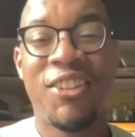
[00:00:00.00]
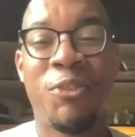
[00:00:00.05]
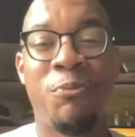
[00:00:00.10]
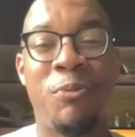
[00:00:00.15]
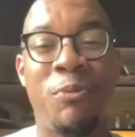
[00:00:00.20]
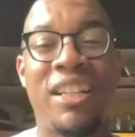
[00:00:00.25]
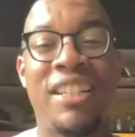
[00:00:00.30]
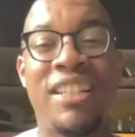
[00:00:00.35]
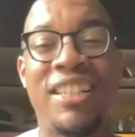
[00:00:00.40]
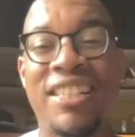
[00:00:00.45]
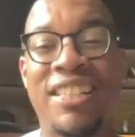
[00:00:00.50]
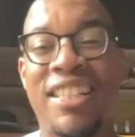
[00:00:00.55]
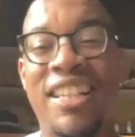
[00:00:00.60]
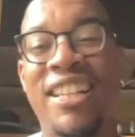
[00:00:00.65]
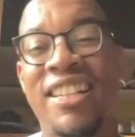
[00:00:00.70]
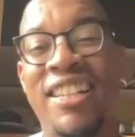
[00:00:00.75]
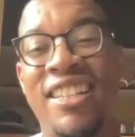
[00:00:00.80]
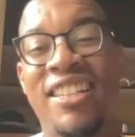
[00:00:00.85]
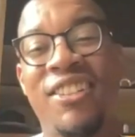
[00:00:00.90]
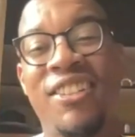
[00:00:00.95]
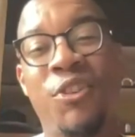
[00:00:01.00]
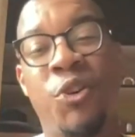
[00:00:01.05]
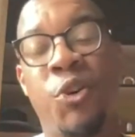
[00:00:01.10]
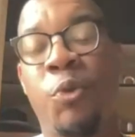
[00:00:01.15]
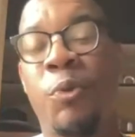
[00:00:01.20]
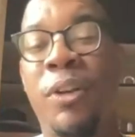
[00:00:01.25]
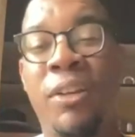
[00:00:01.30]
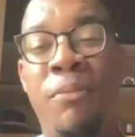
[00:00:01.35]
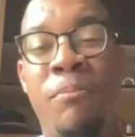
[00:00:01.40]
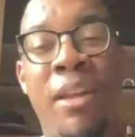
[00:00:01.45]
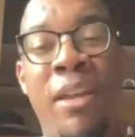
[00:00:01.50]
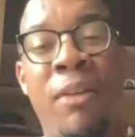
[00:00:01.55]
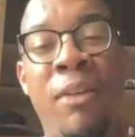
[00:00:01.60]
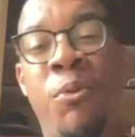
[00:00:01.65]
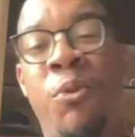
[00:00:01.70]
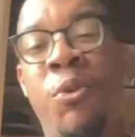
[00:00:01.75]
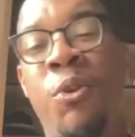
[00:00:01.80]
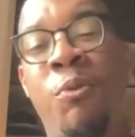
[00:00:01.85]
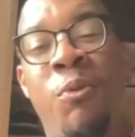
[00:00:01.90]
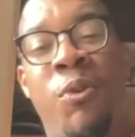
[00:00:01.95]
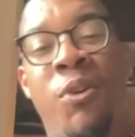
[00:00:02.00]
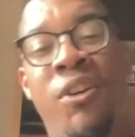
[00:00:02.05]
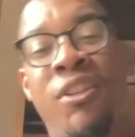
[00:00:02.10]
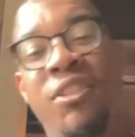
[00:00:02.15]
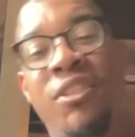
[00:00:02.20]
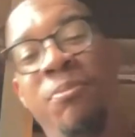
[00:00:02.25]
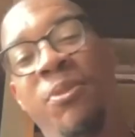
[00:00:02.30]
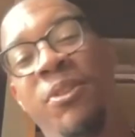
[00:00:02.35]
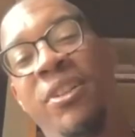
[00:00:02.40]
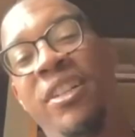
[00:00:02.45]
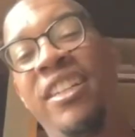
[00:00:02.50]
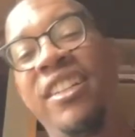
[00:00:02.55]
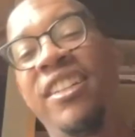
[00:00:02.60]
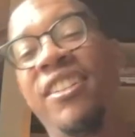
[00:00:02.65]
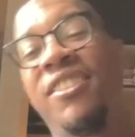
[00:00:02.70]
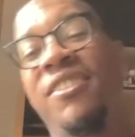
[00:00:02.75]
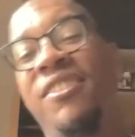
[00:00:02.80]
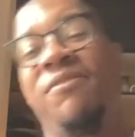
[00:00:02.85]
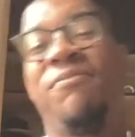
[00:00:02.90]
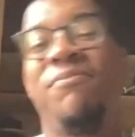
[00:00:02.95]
we can extend it or we can make more awards per year.